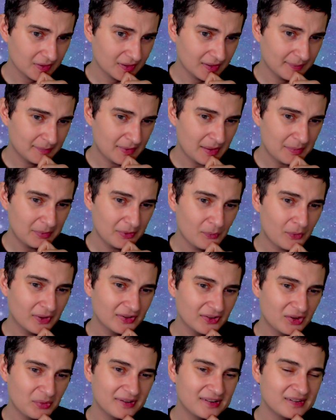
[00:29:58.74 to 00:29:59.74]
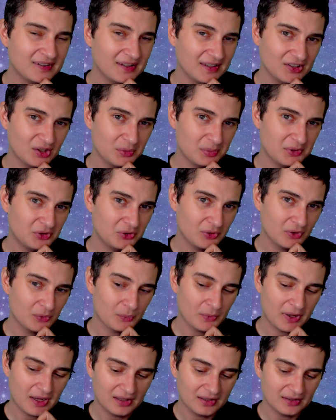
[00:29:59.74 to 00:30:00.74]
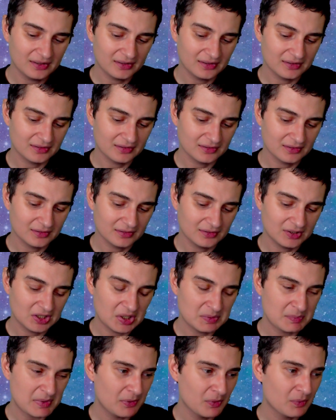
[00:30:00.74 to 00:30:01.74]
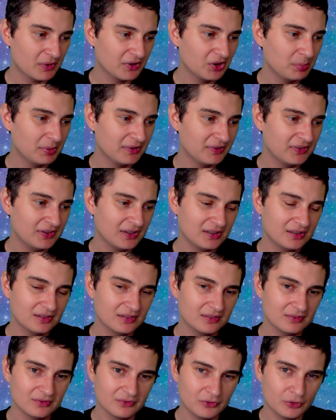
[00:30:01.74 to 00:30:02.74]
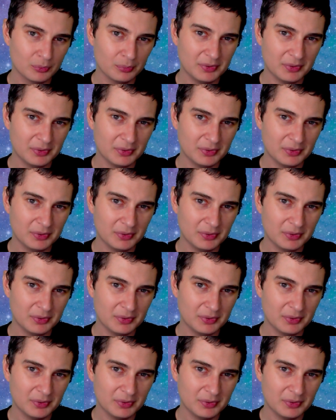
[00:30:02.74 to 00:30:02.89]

You maybe want to be seen to be doing well. You maybe want to be seen for